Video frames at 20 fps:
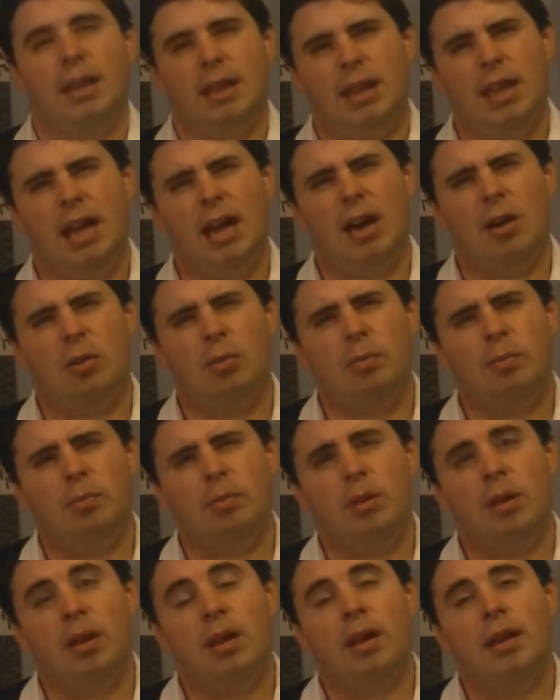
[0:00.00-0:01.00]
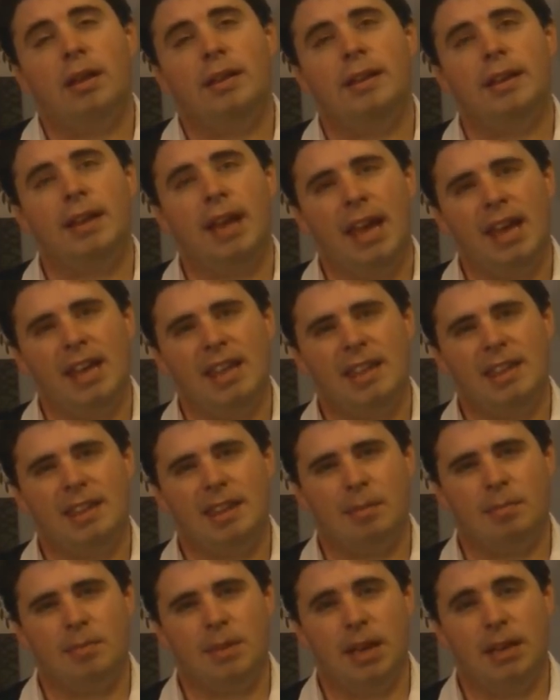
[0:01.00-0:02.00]
Now, today's
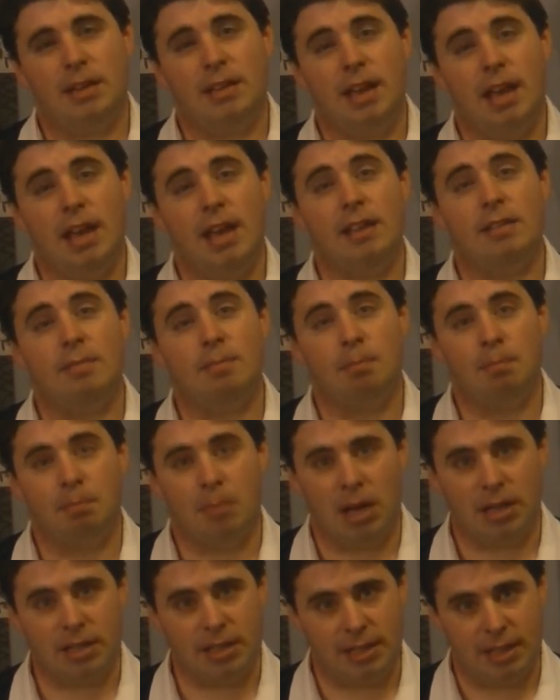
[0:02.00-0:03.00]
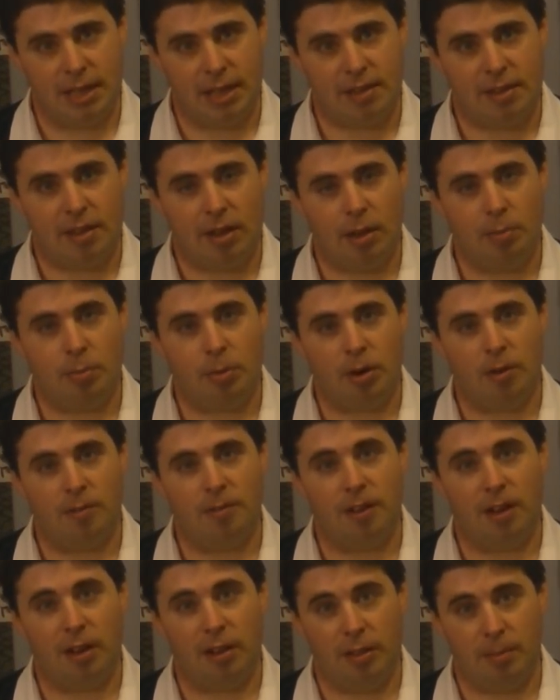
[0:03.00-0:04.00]
subject is much less high
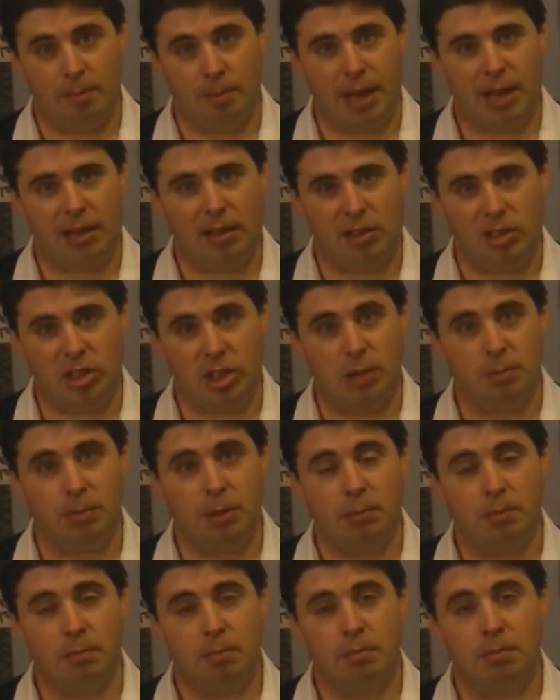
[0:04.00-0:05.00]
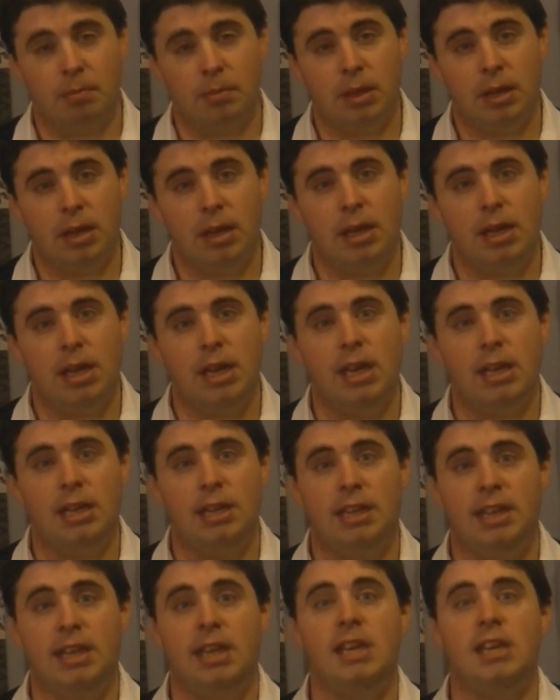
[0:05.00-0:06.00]
profile than Battleship.
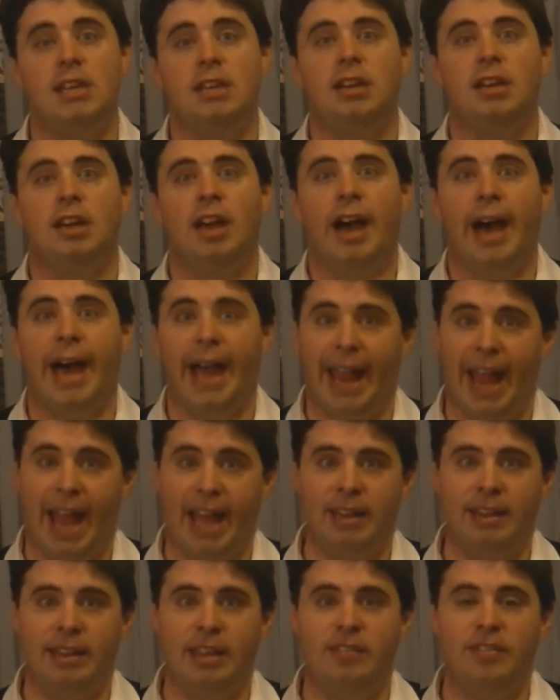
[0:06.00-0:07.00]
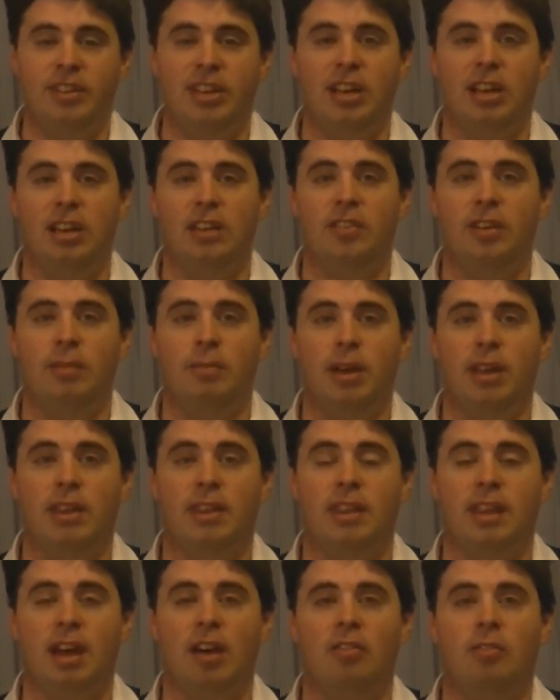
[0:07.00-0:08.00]
Indeed, I hadn't even heard of it
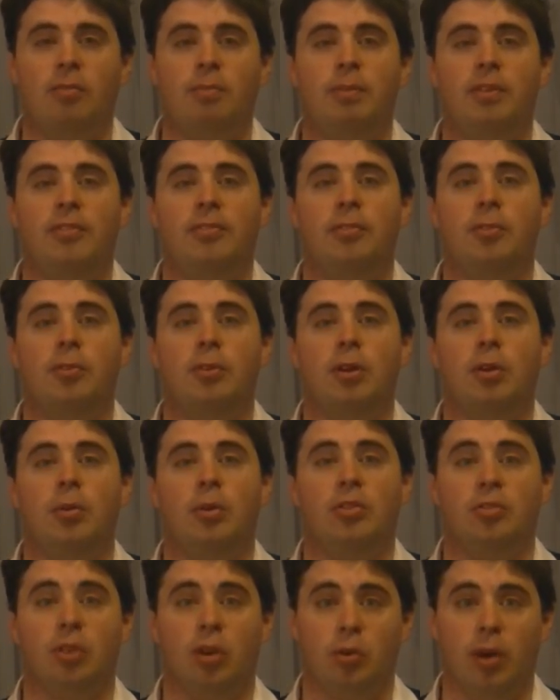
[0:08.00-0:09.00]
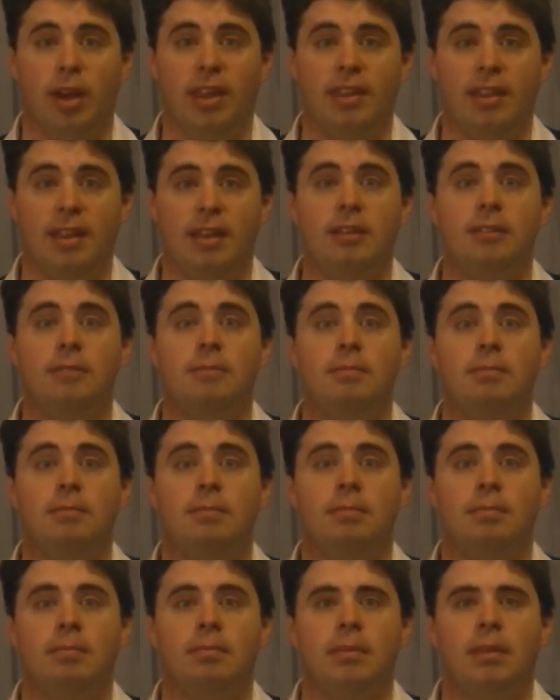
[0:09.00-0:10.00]
myself before it was requested.
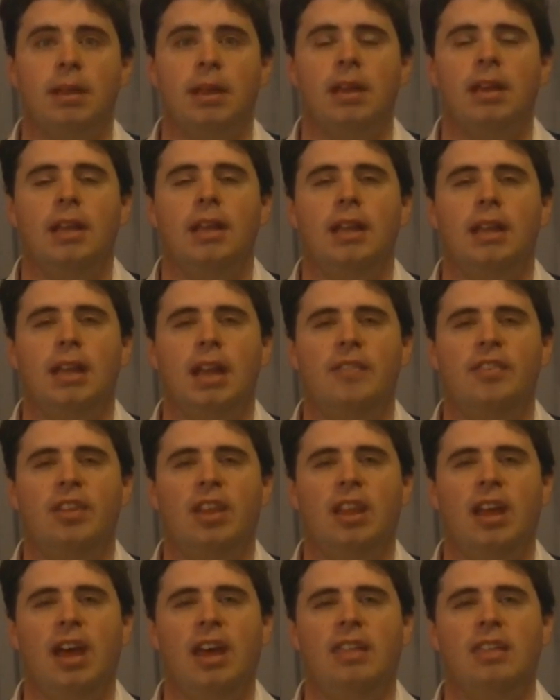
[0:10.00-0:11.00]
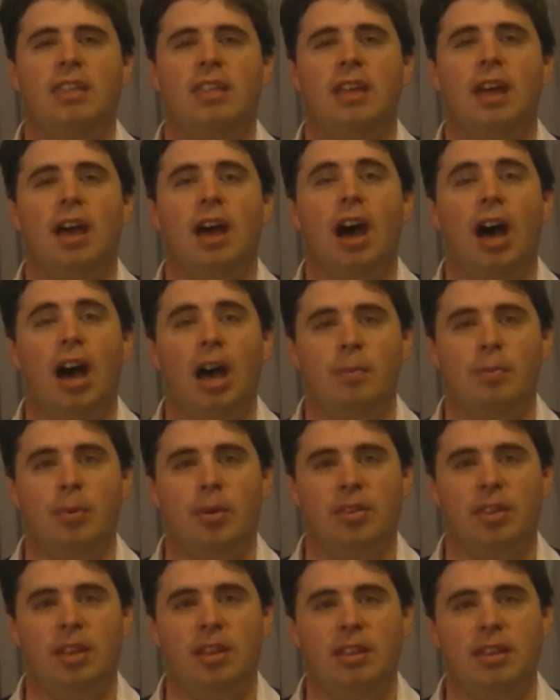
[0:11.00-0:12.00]
Nevertheless, I
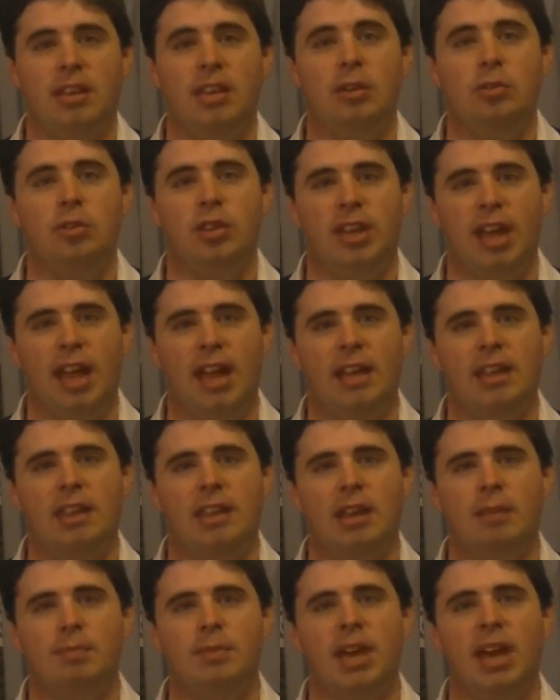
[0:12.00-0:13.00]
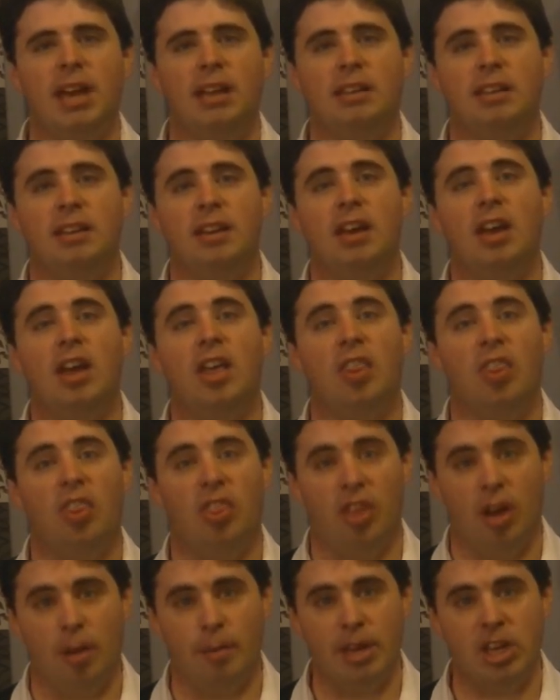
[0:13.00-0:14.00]
present to you today's subject,
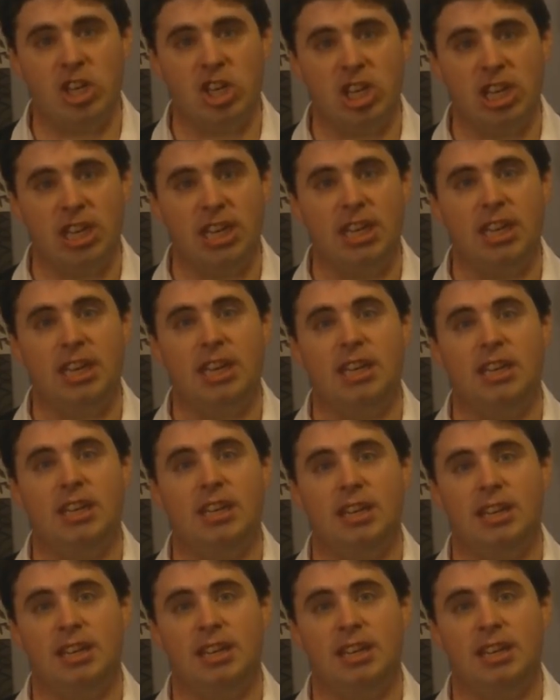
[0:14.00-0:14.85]
The Machine.